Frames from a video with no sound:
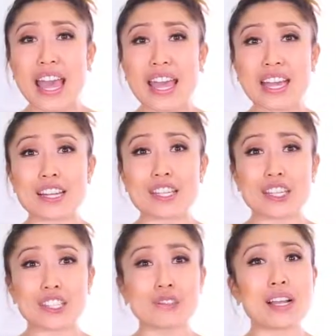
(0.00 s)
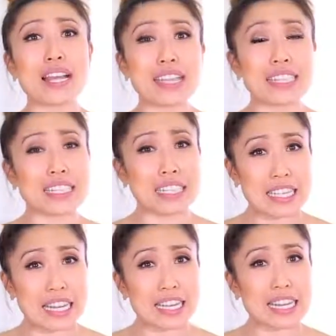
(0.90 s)
And you try to
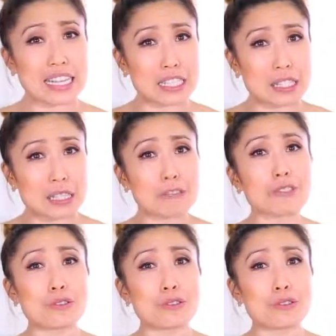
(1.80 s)
get it as close